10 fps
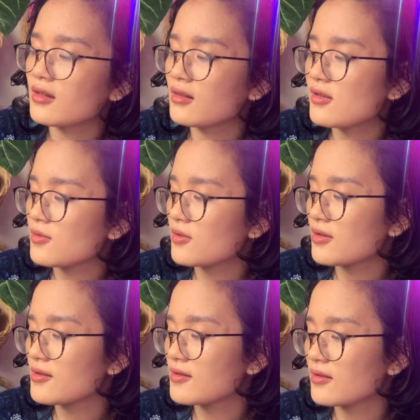this
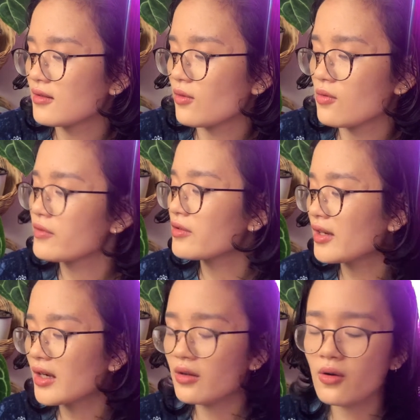was an
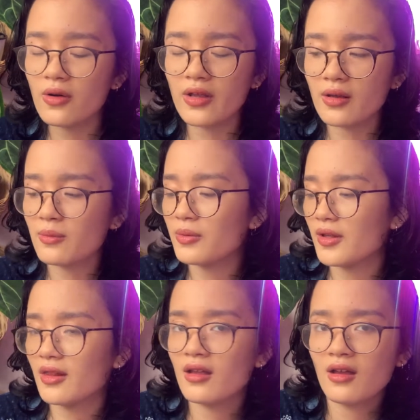overrated Hoya,
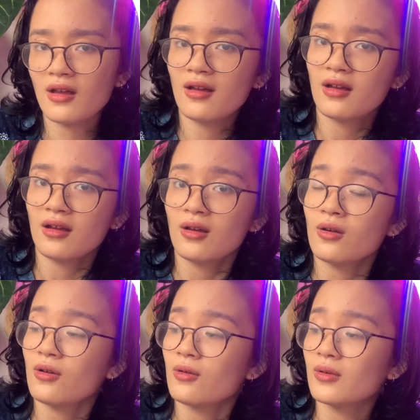but
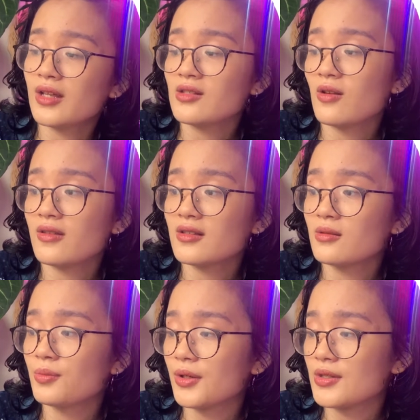when I saw this
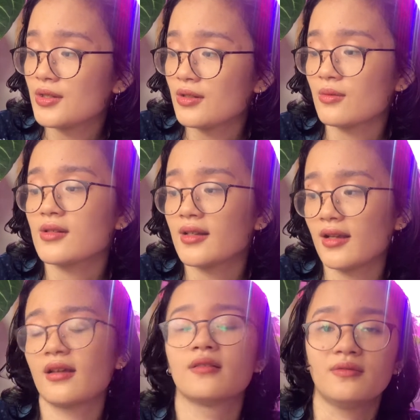in person, I was like,
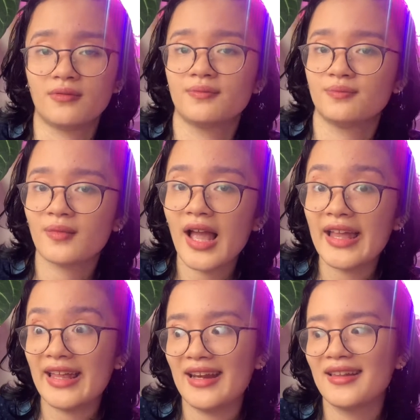I
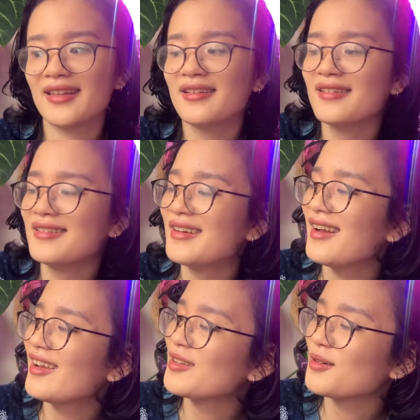get it.
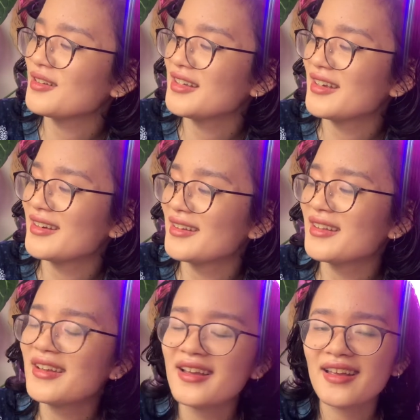I totally get it.
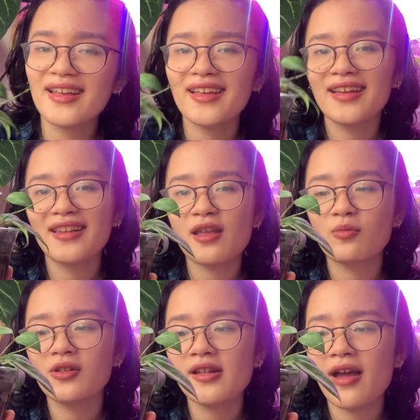And I'm
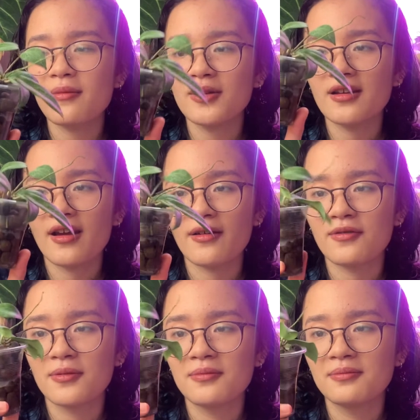really happy to have
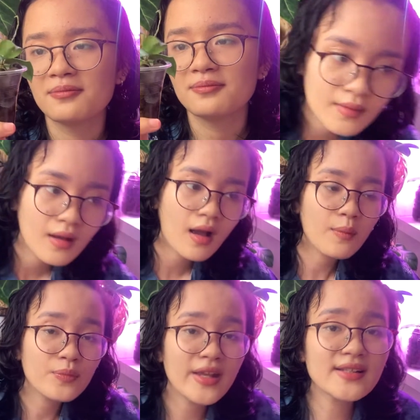him.
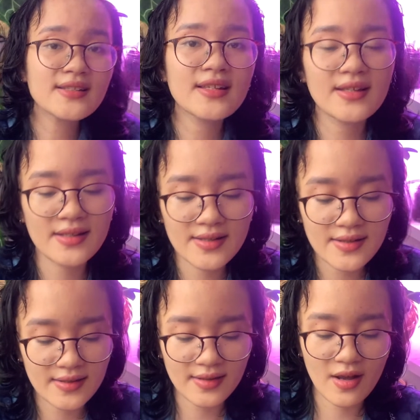Up next
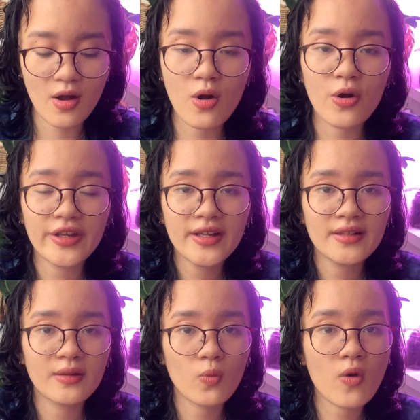is a Hoya
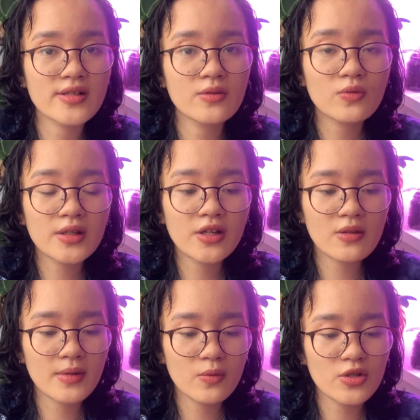that wasn't really on
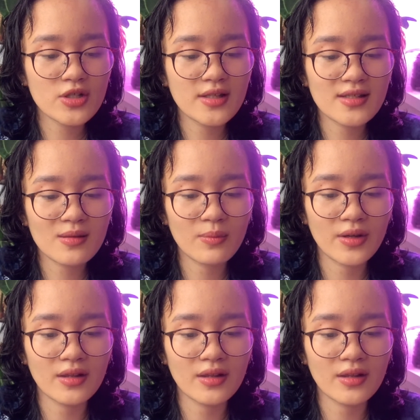my wish list, but